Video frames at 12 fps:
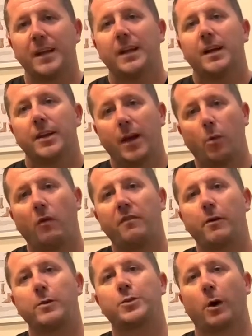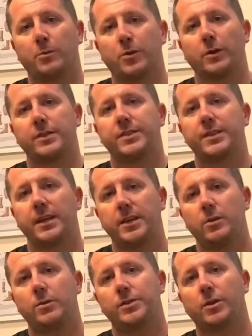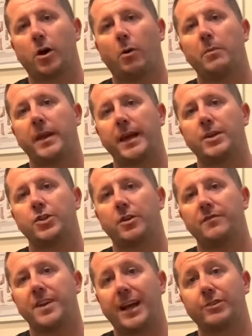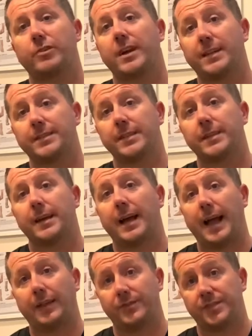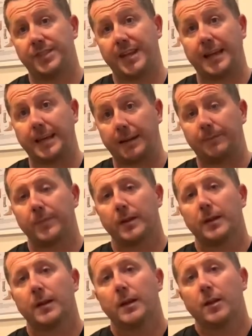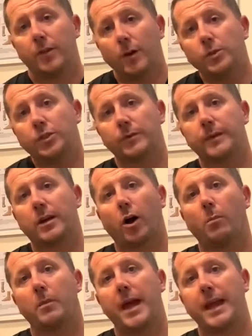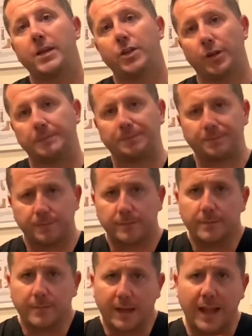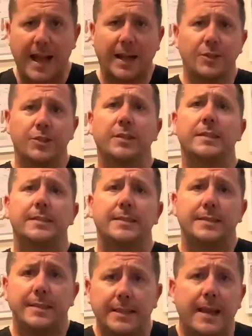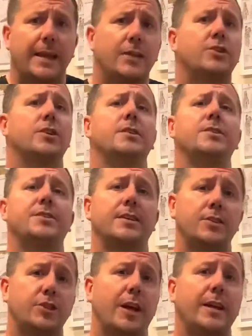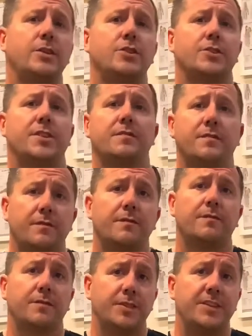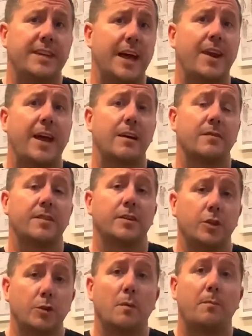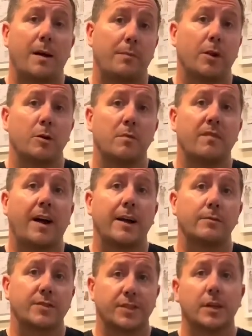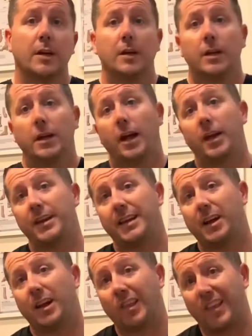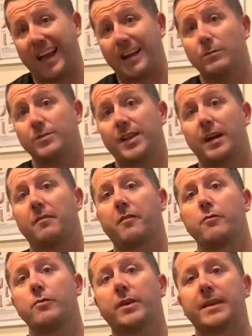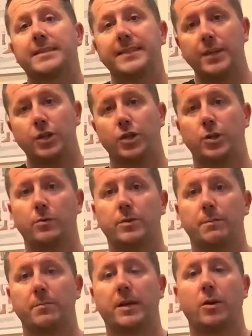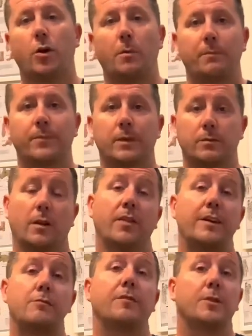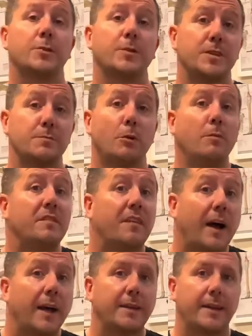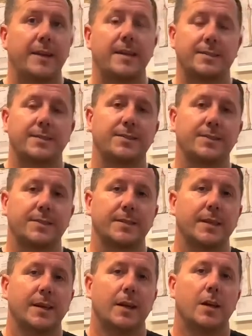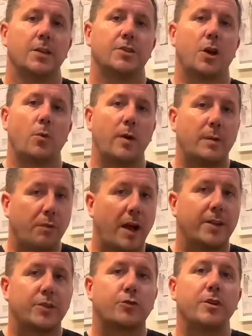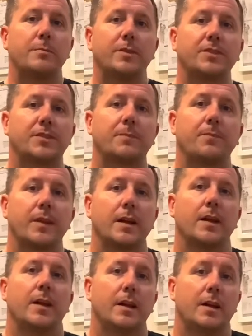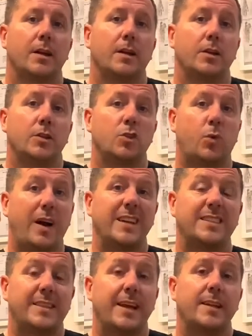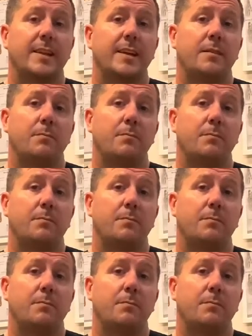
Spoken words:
Now, what Verrutop does is it uses a combination of nitric acid and zinc. Those two in combination actually denatures and changes the DNA of the human papillomavirus, and it allows that verruca tissue to become what they refer to as mummified, in essence. So we apply the treatment twice daily.